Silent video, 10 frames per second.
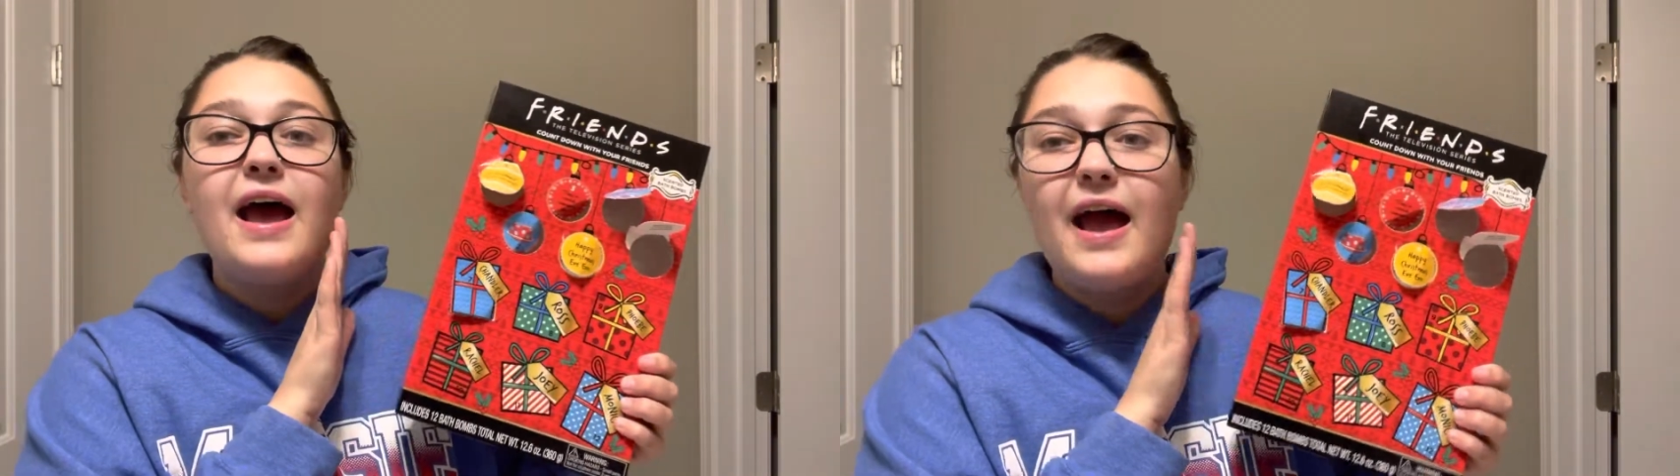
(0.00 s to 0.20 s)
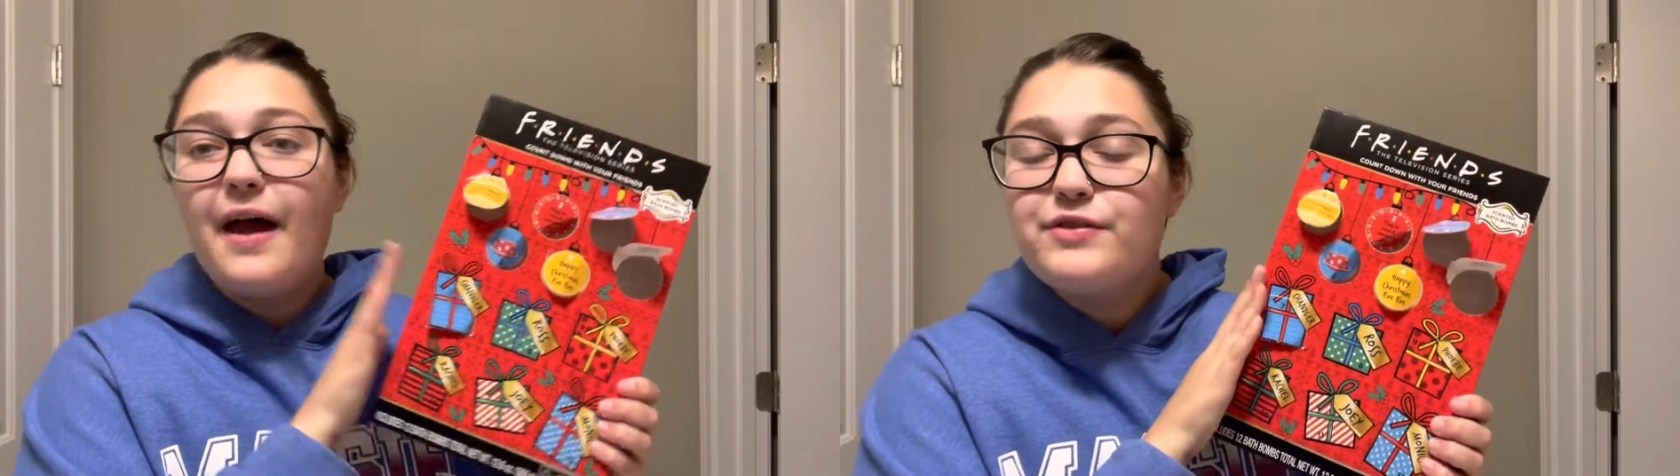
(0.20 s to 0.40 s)

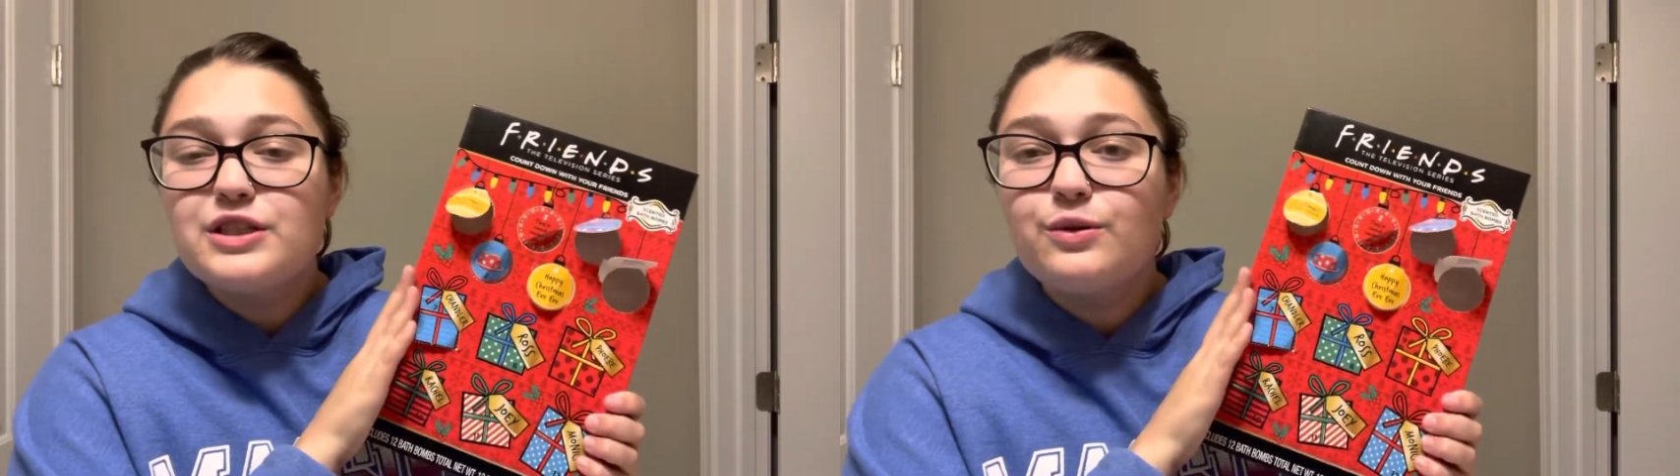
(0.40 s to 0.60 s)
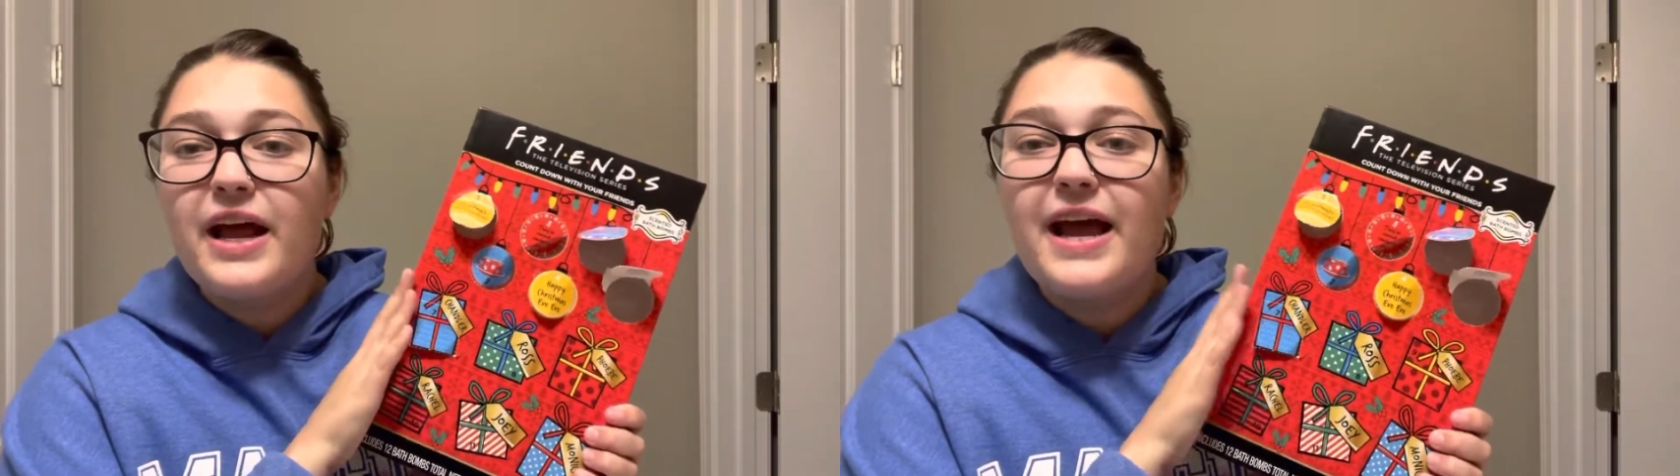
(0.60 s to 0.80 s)
every
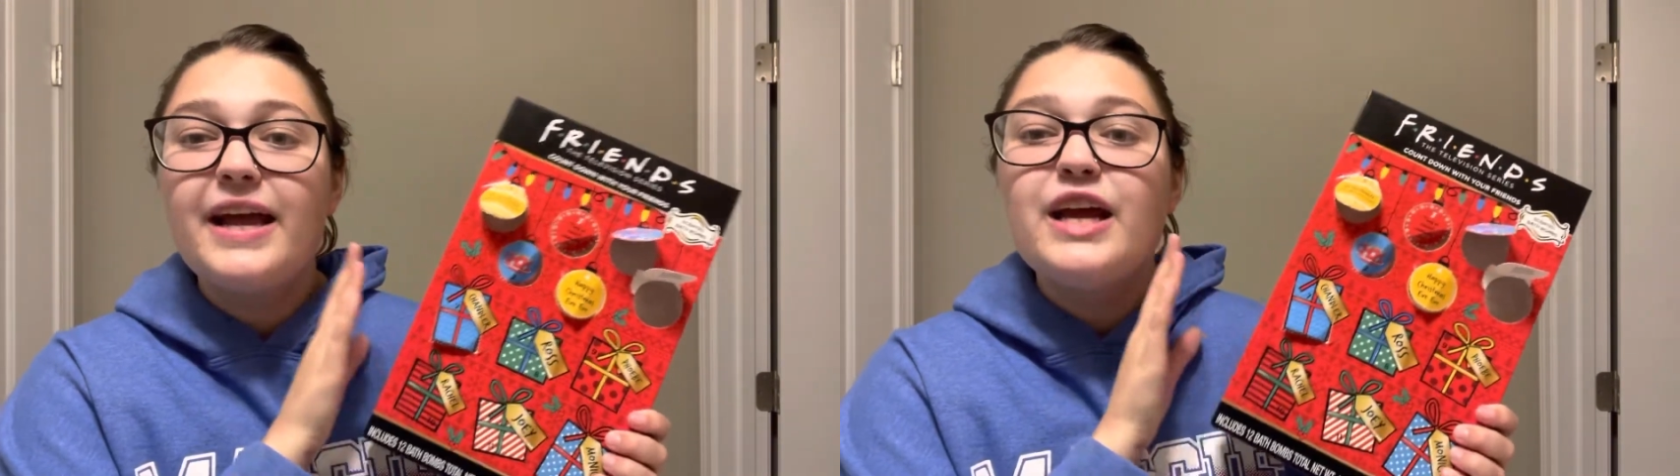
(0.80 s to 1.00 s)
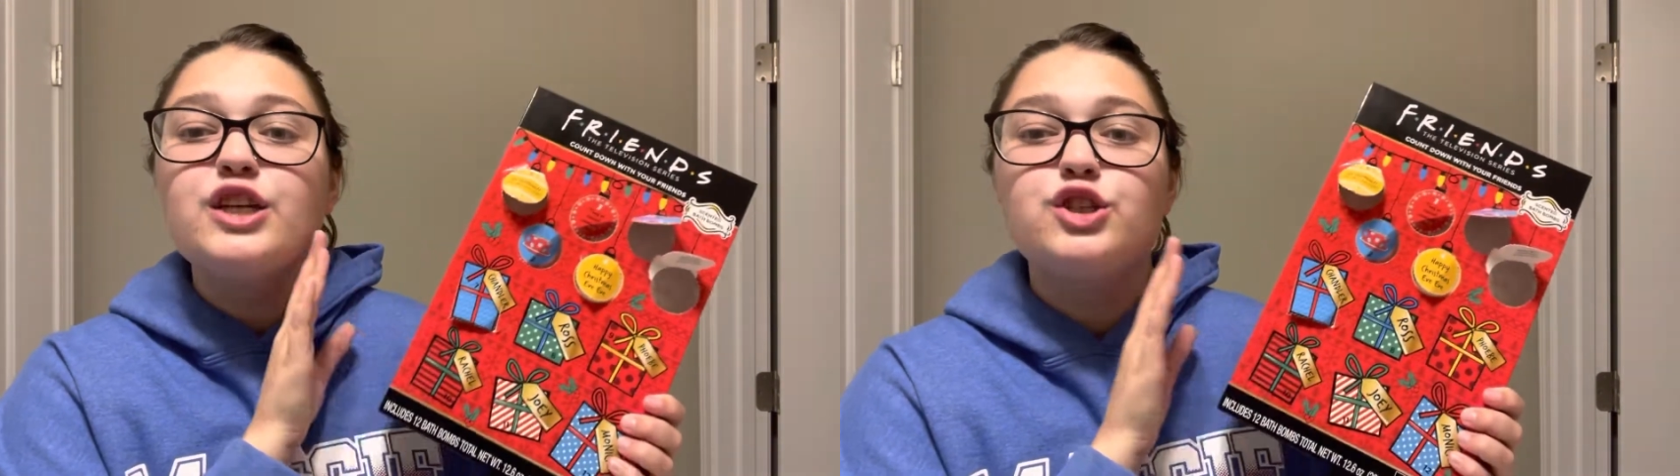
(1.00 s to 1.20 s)
single
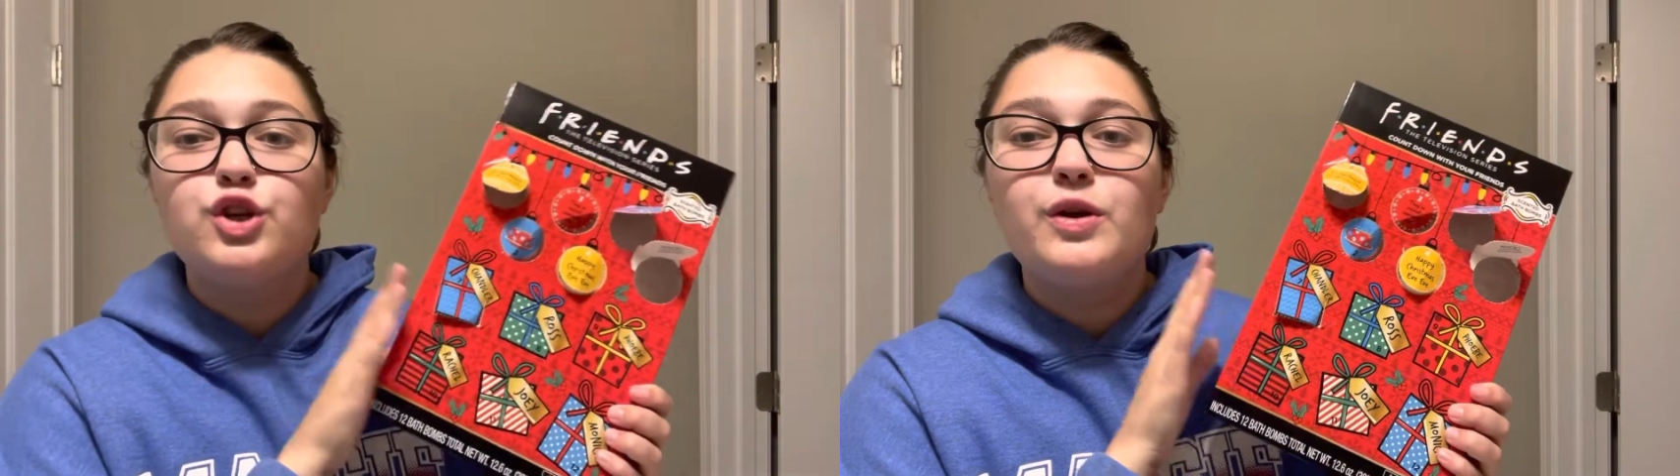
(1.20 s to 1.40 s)
day so you